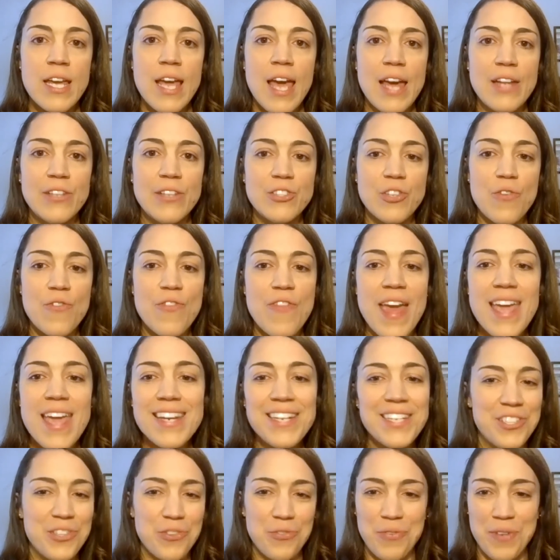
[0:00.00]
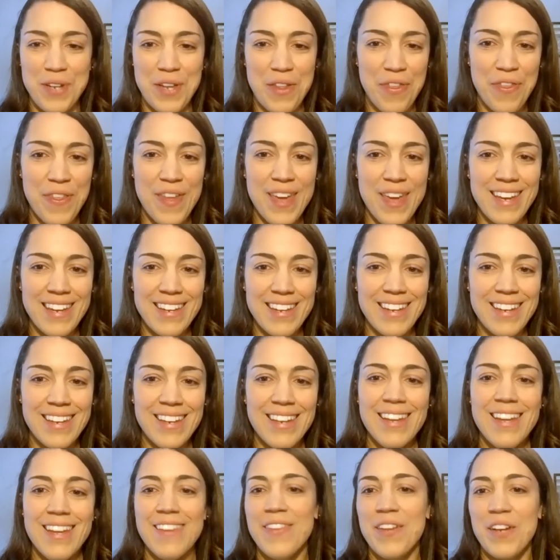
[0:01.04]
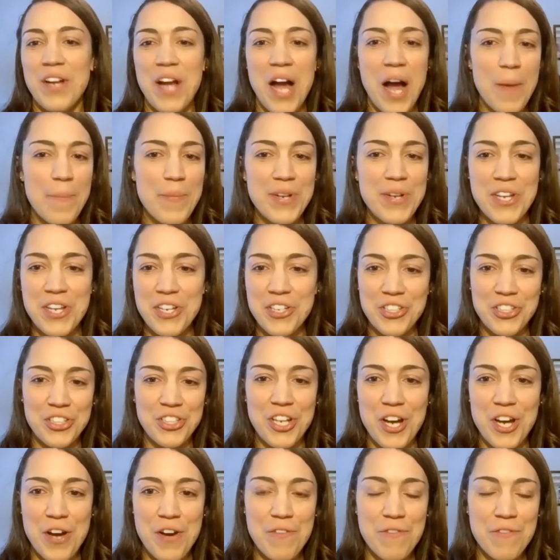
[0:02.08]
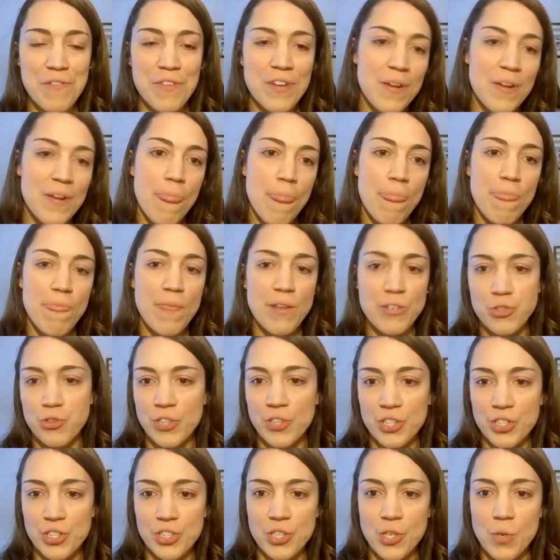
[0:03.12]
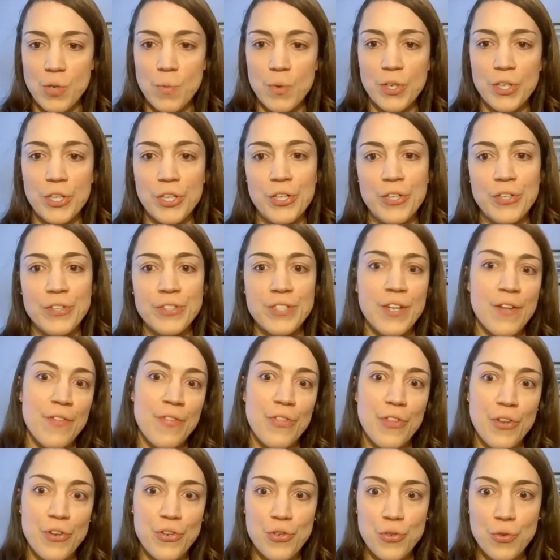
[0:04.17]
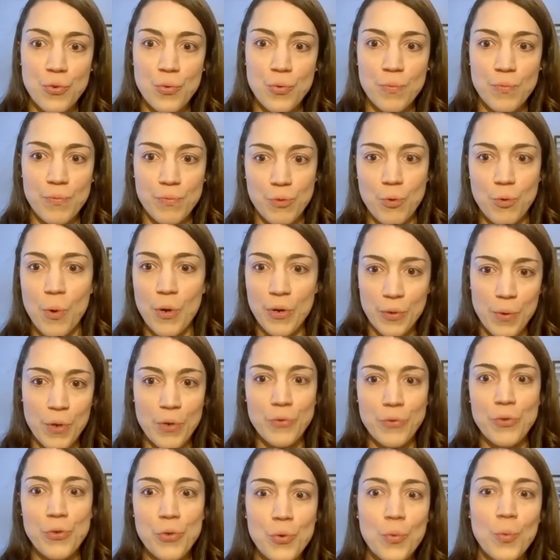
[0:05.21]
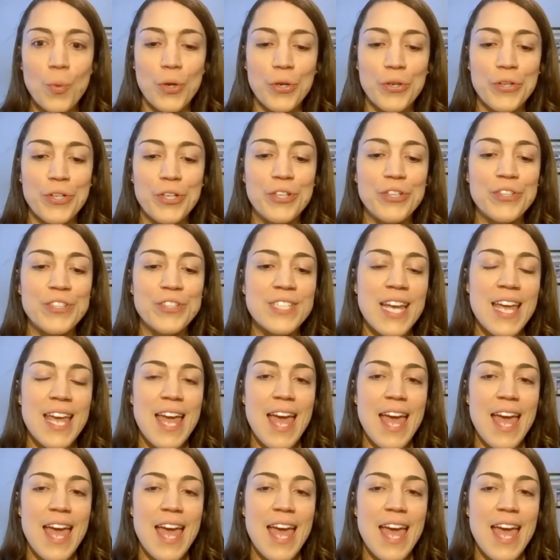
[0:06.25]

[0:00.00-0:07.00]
And so they need to rethink the combination of the traditional world, the new quote unquote new world,